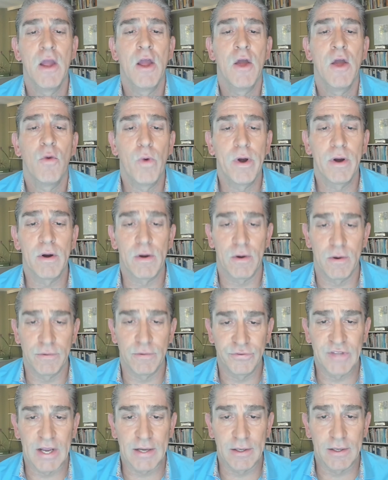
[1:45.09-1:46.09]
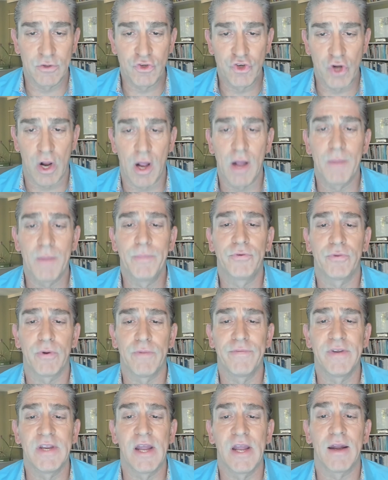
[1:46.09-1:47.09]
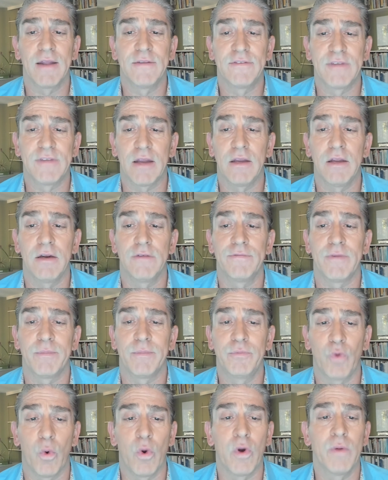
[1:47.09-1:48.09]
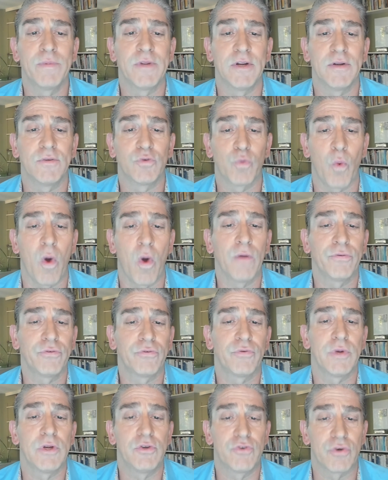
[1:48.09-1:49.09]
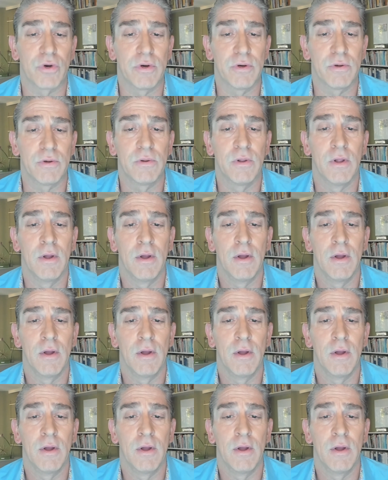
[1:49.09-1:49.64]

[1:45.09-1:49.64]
Where her second job serving an executive absorbed in his Wall Street Journal